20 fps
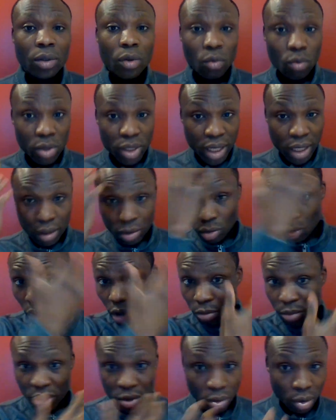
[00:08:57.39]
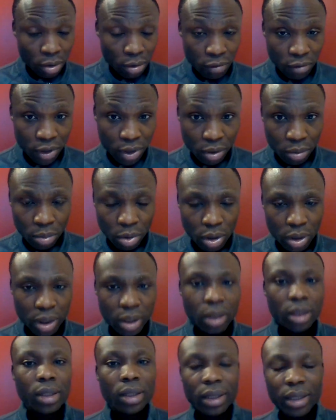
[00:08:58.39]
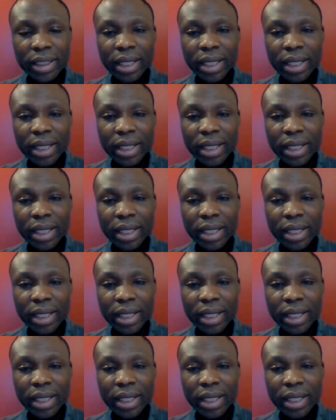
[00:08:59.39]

Then rub it all over your body.